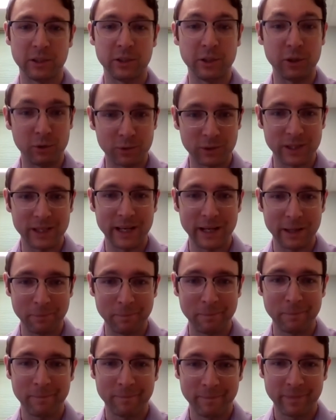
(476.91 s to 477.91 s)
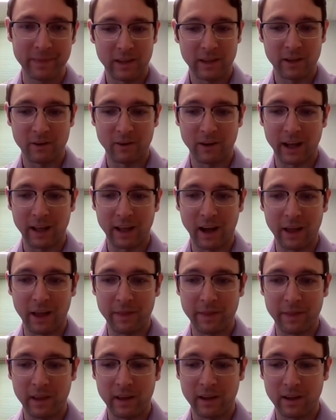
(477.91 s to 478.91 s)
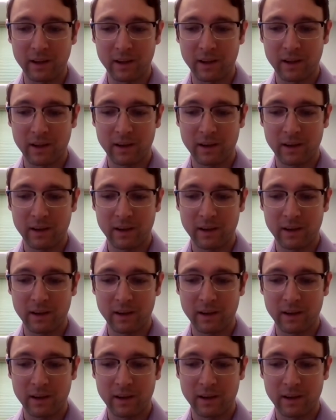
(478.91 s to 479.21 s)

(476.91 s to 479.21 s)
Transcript: use them. I think